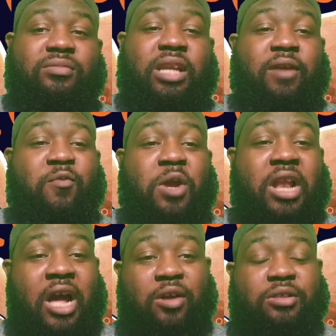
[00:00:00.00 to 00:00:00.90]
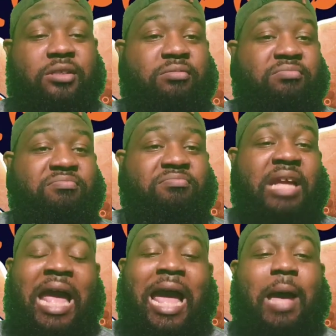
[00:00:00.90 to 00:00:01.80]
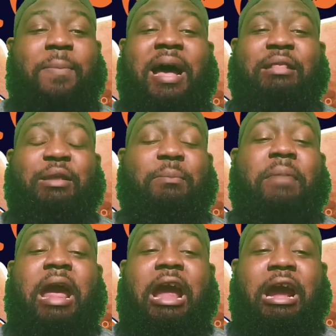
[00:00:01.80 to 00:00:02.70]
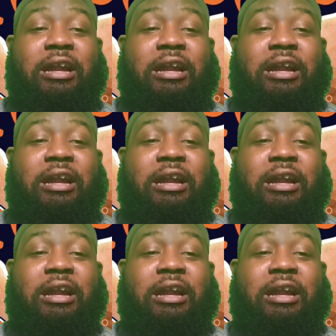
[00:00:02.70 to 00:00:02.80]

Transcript: If we lost, how about them Bears?